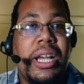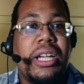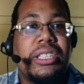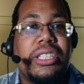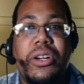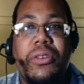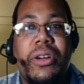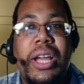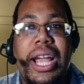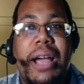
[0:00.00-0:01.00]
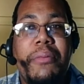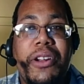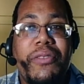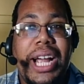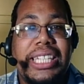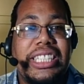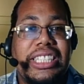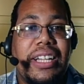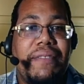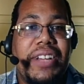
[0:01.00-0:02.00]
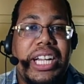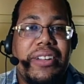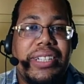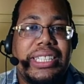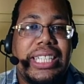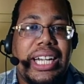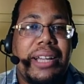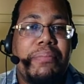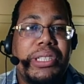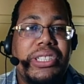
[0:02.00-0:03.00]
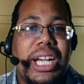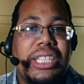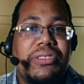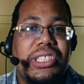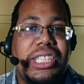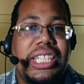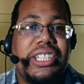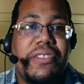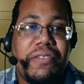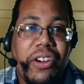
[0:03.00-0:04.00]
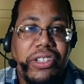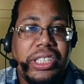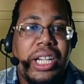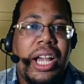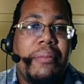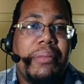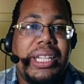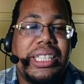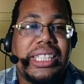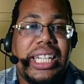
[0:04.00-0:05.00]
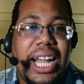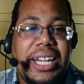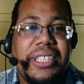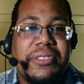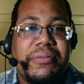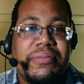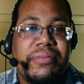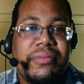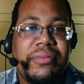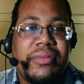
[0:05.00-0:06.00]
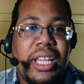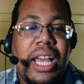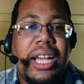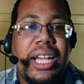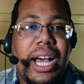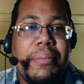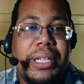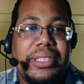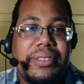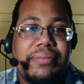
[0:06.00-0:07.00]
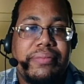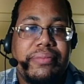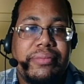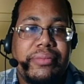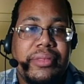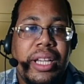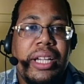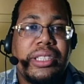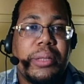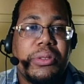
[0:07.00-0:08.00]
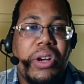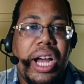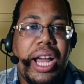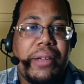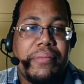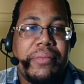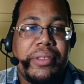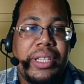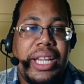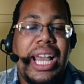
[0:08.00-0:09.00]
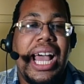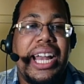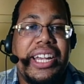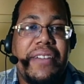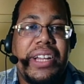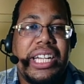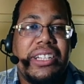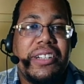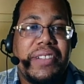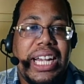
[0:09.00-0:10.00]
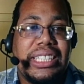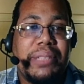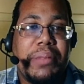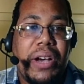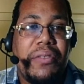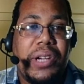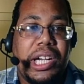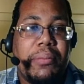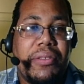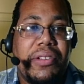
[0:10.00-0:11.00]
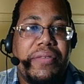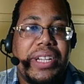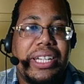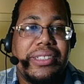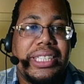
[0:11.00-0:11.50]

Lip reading: So I'm going to react to this in the video in a second, but you guys know what you need to do first. Please like, comment, subscribe, and definitely hit that notification bell for when I come out with new videos.